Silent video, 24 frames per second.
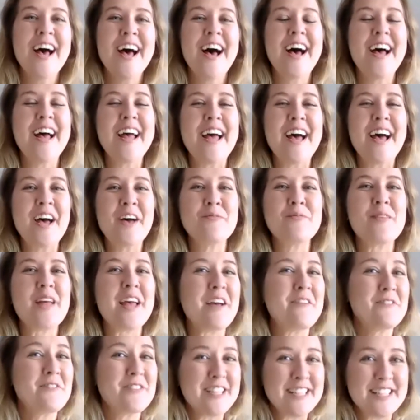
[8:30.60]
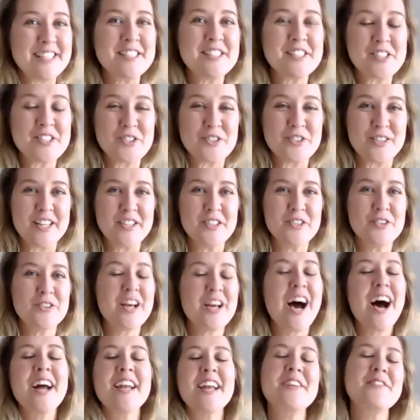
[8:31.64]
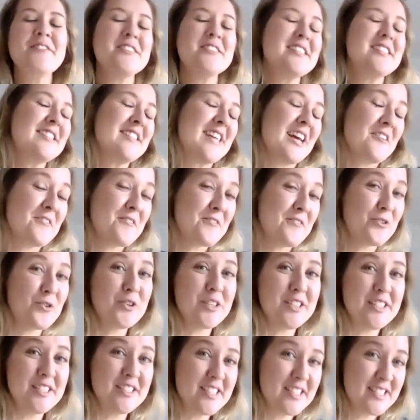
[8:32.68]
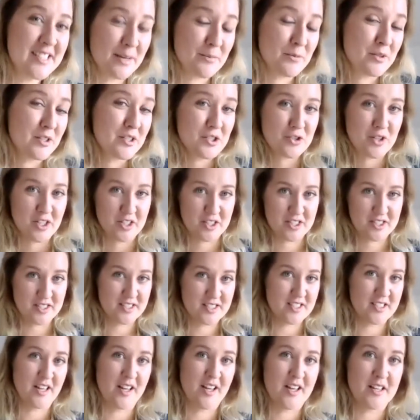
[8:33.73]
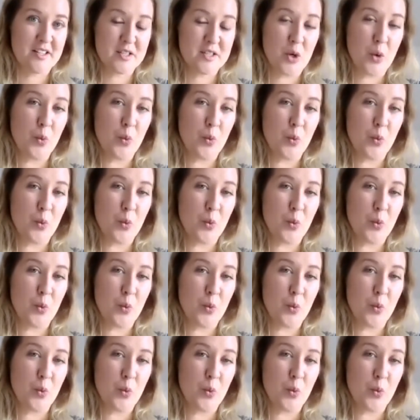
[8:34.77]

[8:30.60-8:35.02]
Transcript: Every industry, you can't even set foot into some construction sites